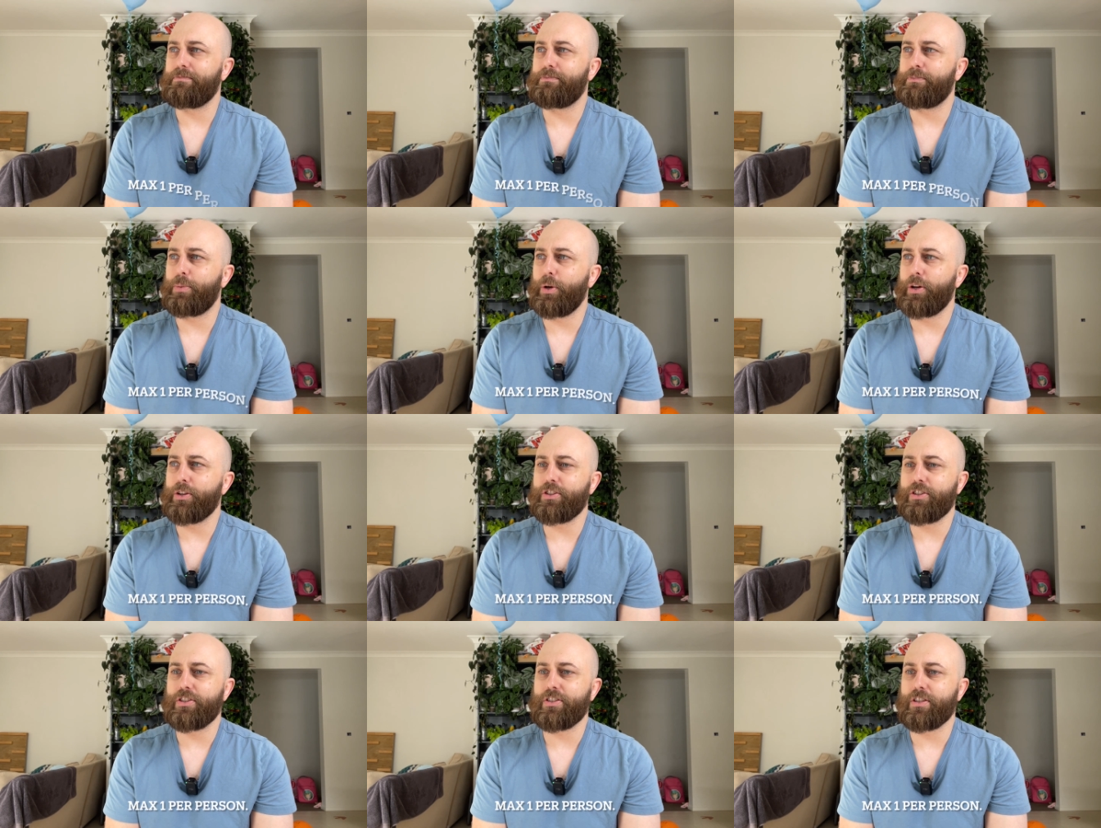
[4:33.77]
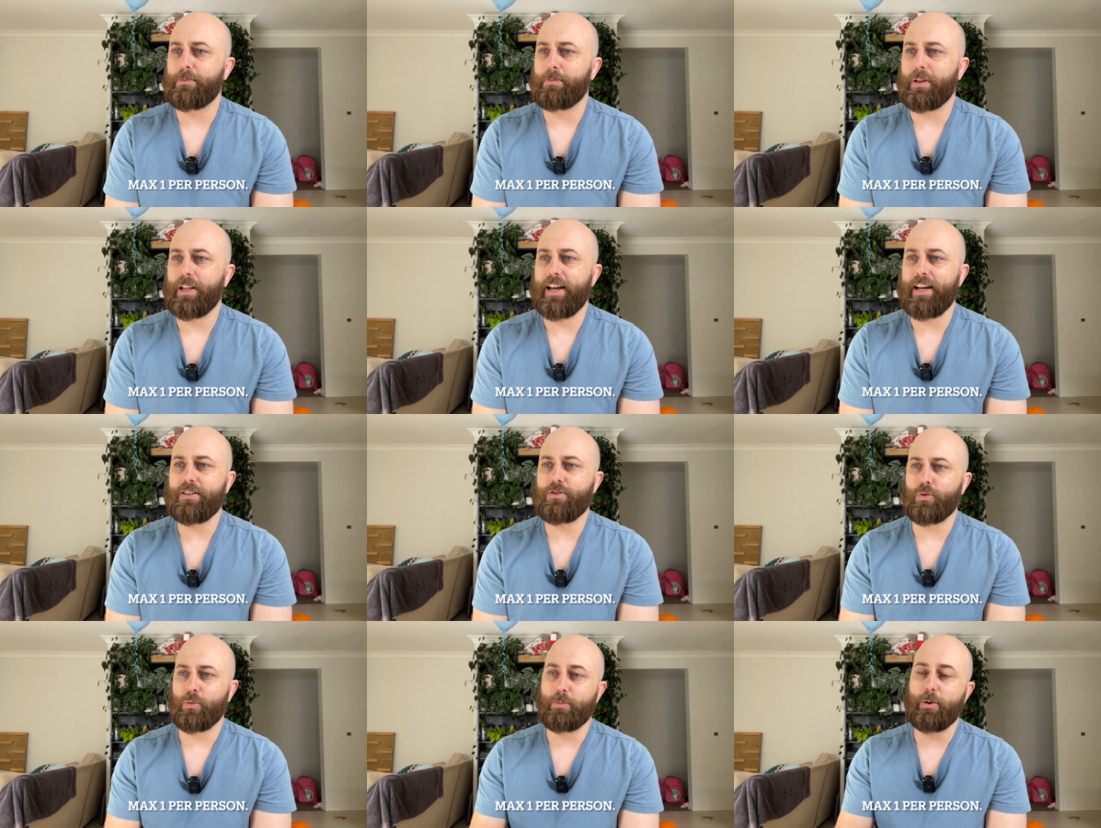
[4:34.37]
purchase the
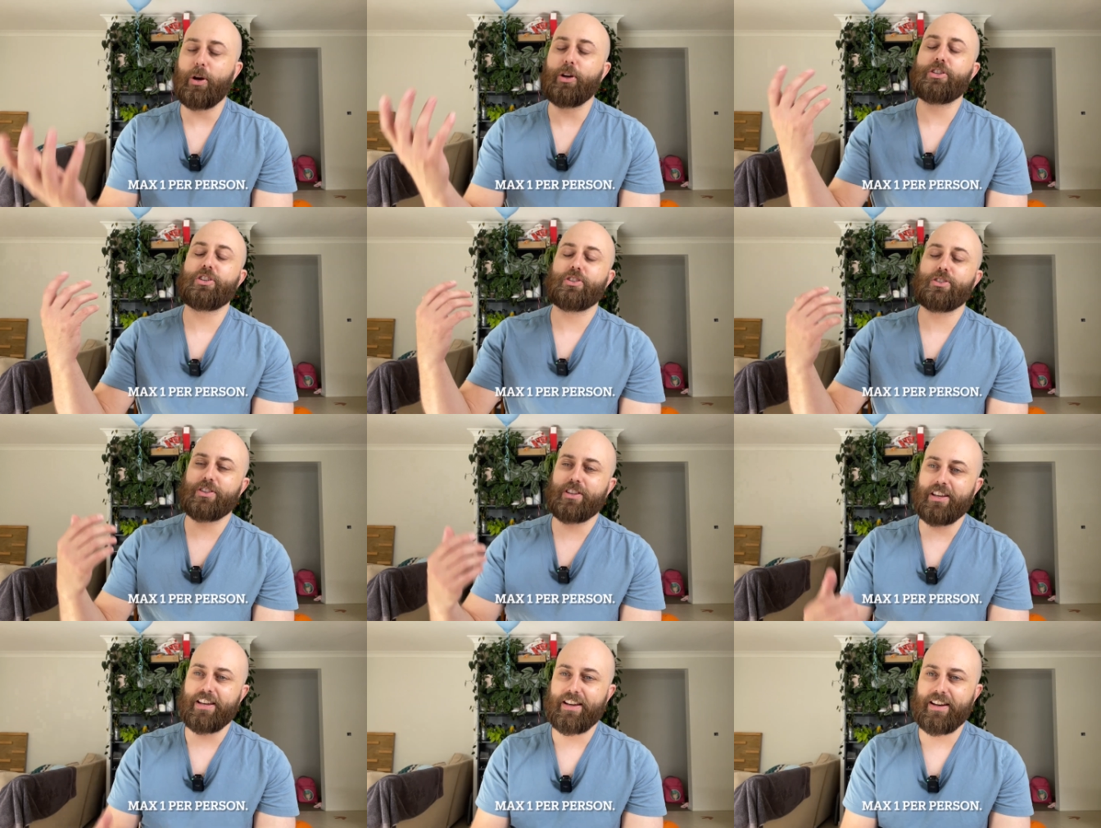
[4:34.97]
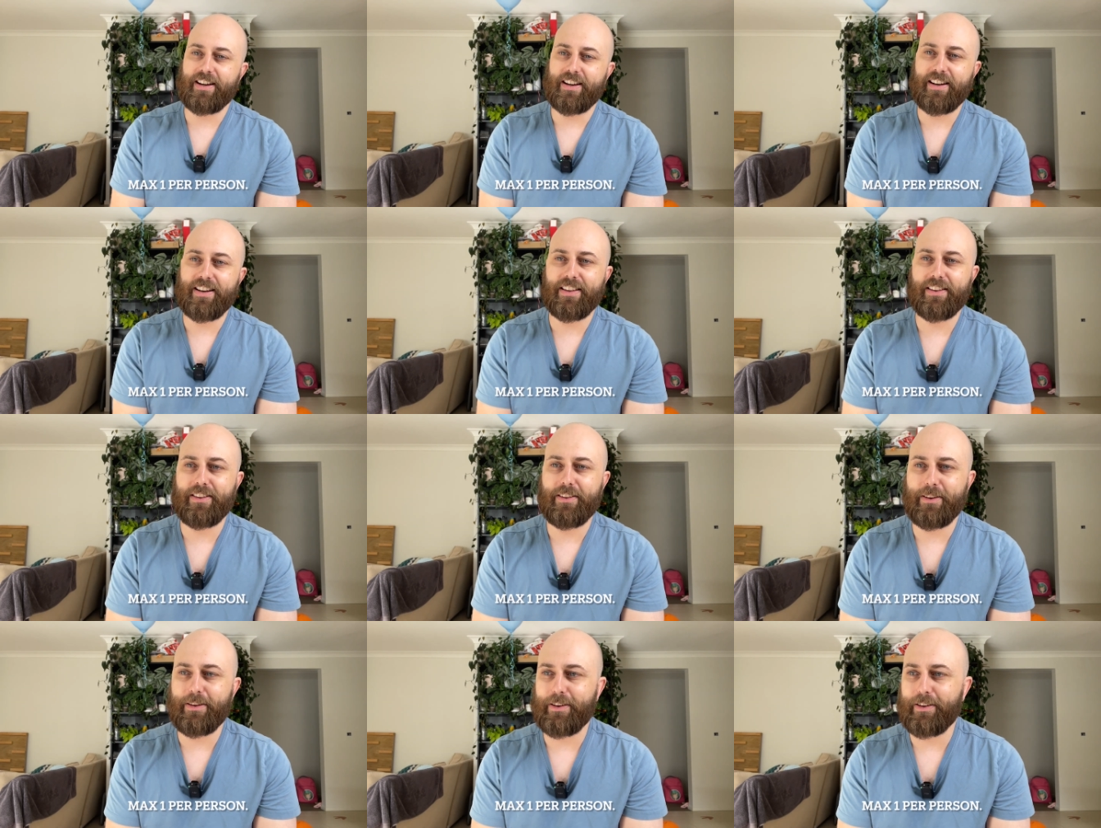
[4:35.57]
plants or purchase
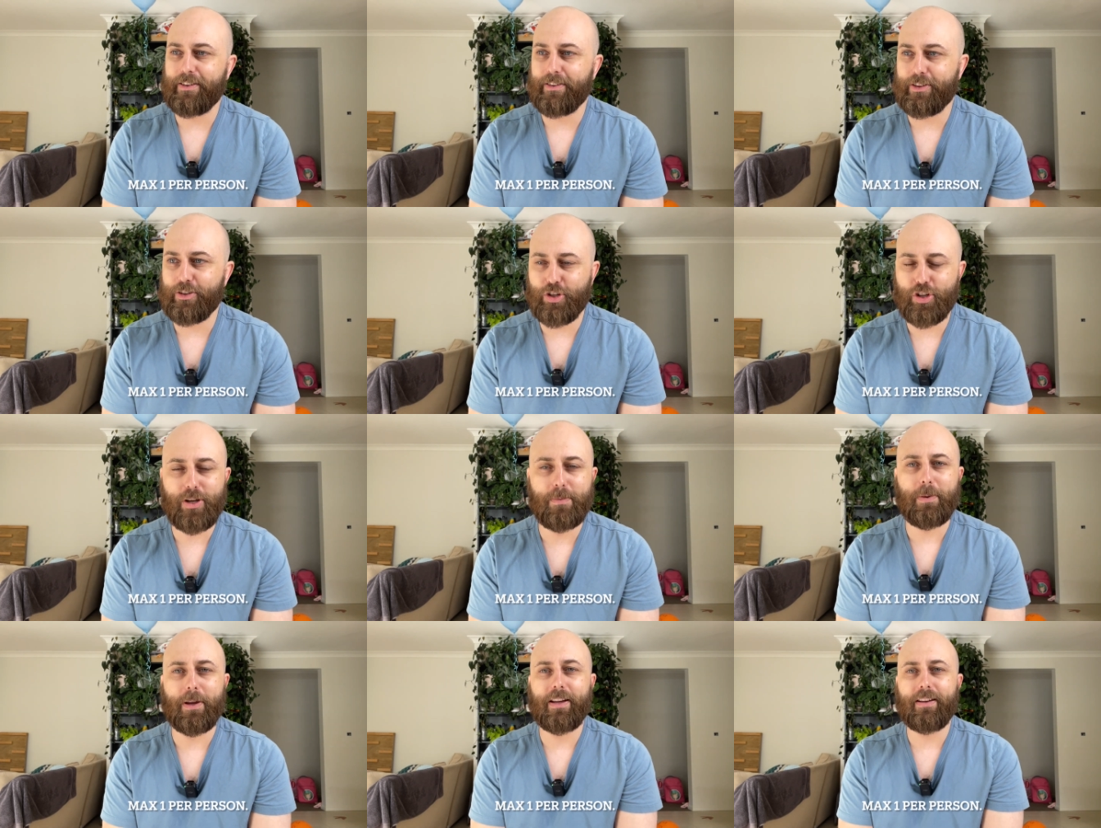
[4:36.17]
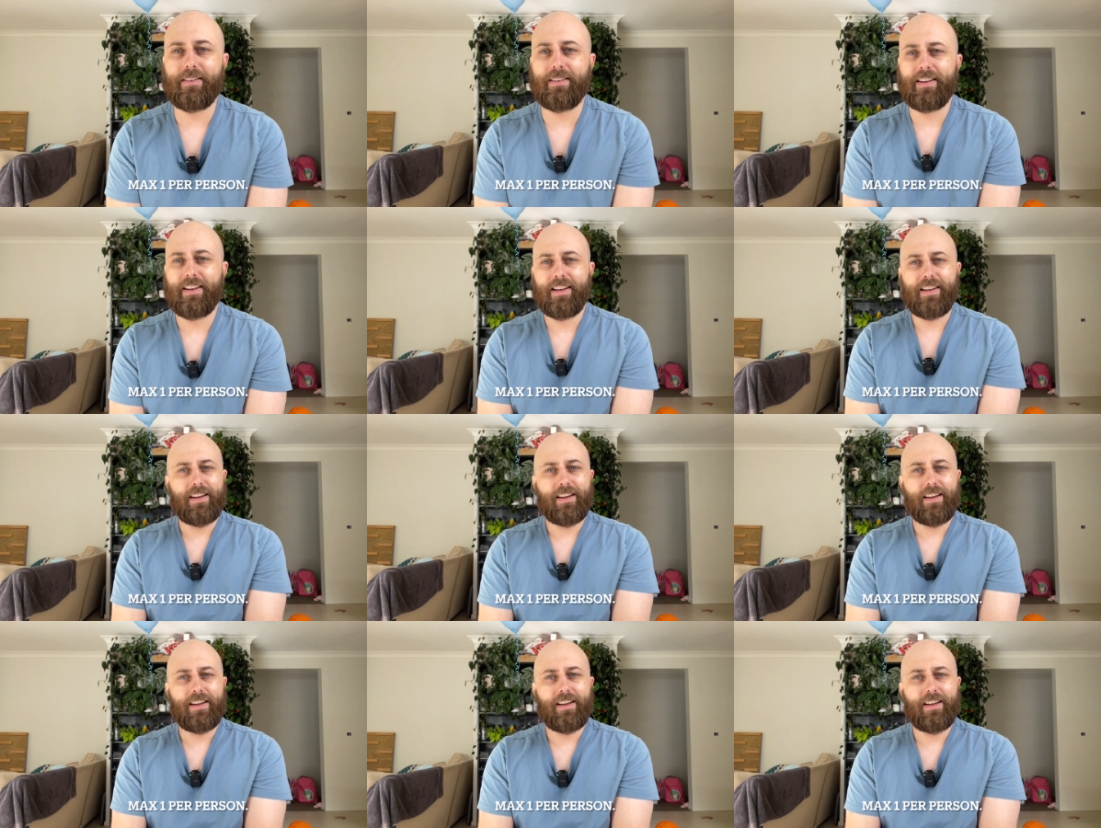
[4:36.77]
the shipping,